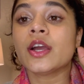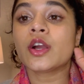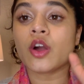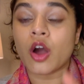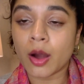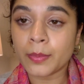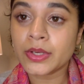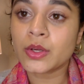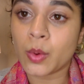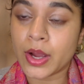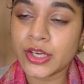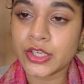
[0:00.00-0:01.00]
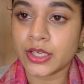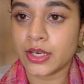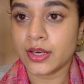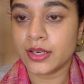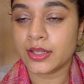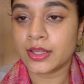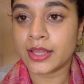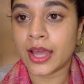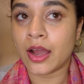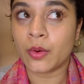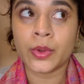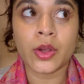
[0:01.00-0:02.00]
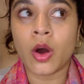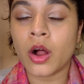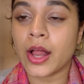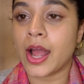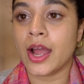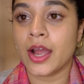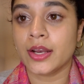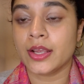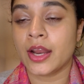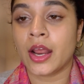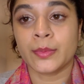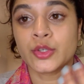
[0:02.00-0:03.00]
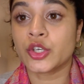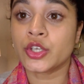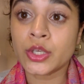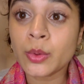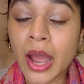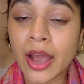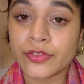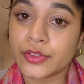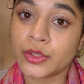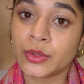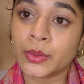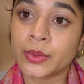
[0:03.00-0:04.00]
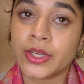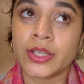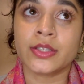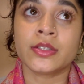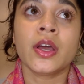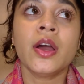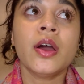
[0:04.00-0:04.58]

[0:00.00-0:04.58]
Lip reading: common question that we all had, and I'm sure you have too, is,